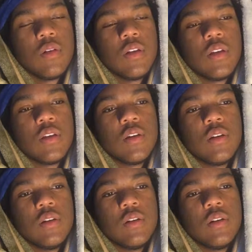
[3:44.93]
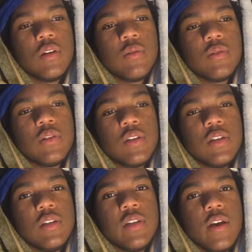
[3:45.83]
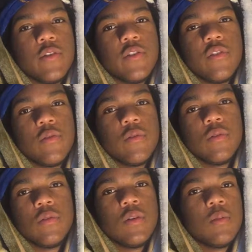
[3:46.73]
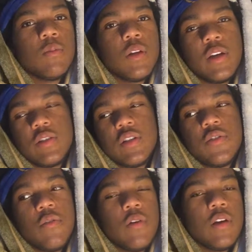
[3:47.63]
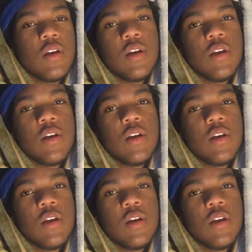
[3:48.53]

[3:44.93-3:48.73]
like I would say Dollar General plastic tree